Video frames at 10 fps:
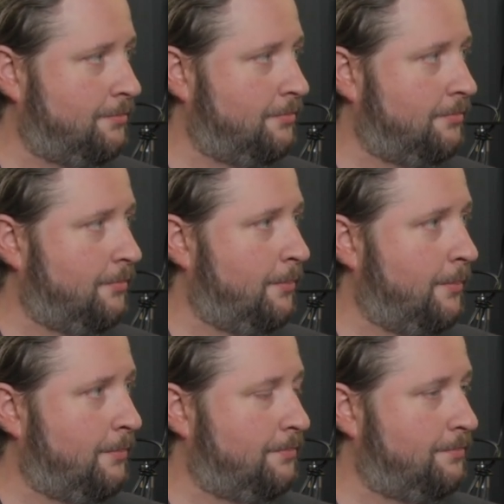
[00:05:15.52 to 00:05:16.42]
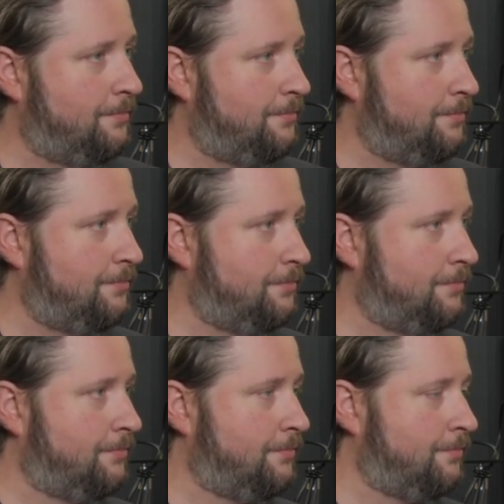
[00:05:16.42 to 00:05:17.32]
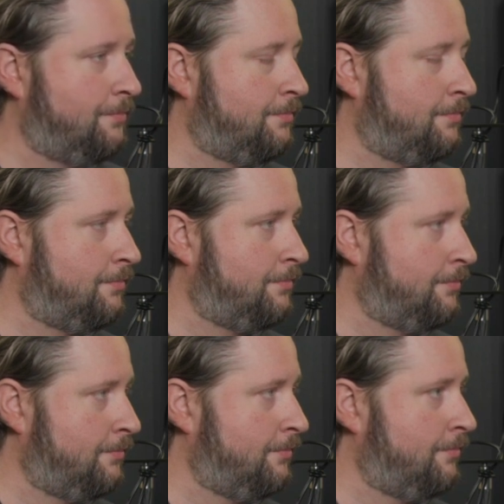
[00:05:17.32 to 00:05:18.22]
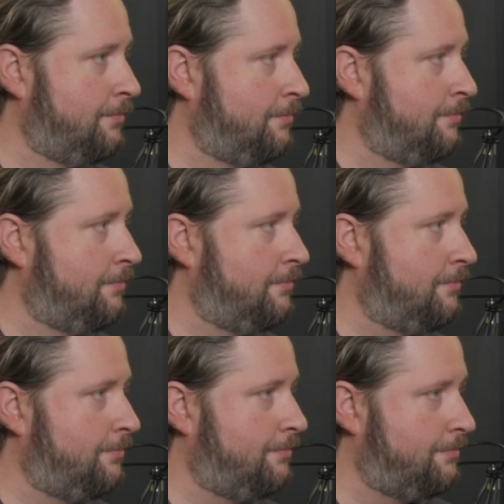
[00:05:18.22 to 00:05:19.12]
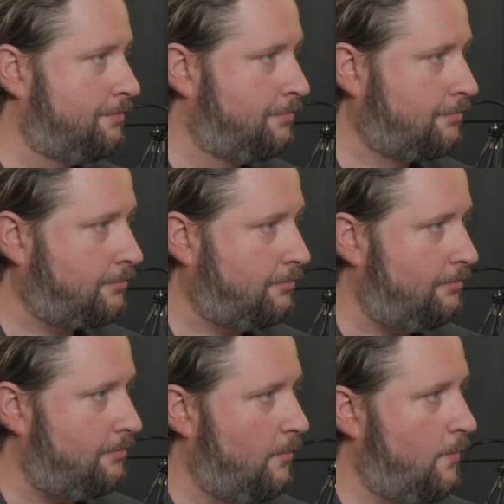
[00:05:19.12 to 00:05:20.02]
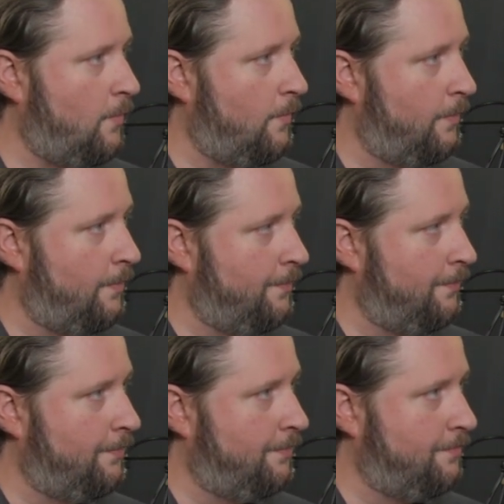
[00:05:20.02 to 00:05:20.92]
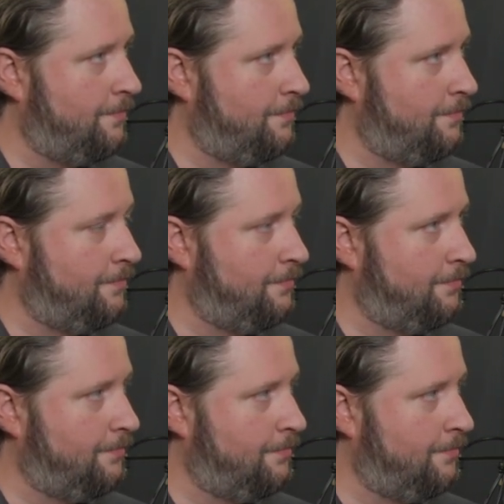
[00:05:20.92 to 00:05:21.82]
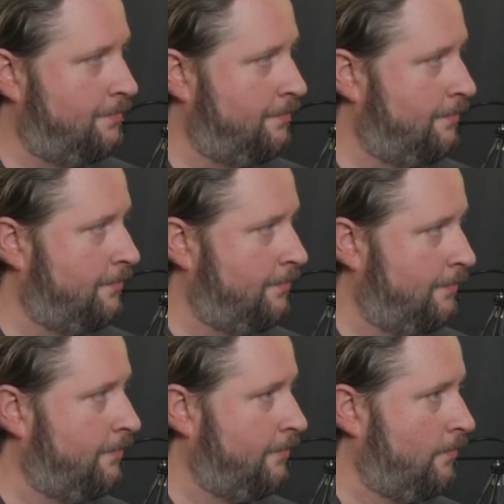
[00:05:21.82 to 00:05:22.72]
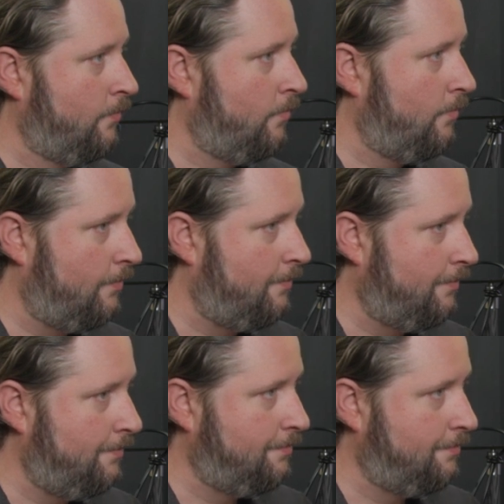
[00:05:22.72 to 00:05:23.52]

(not speaking)